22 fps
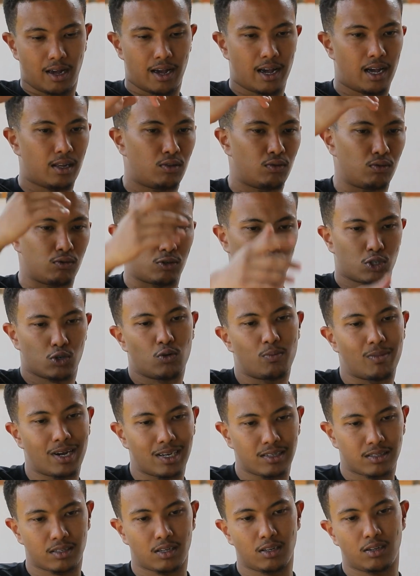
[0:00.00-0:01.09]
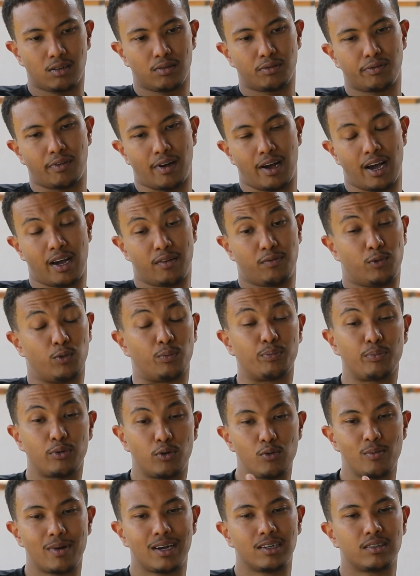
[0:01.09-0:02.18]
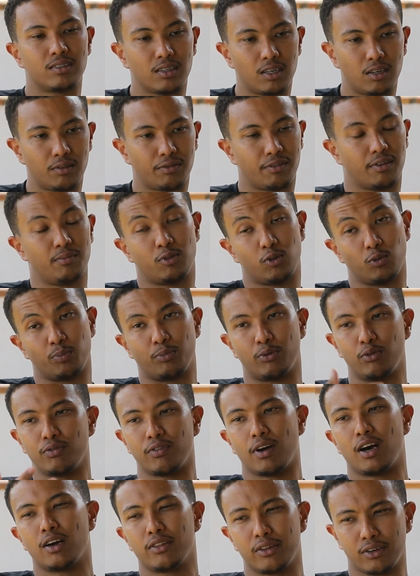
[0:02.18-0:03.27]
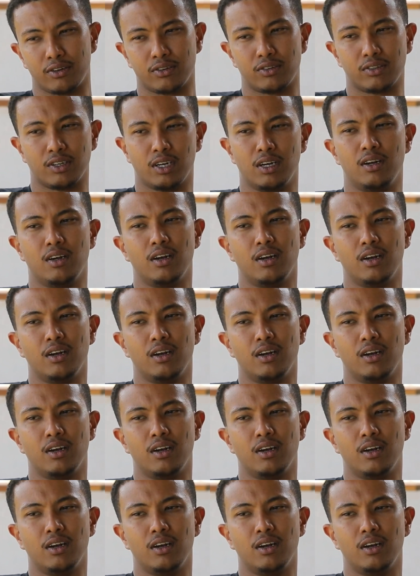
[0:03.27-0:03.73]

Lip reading: I had to show myself. I have to prove myself and to prove others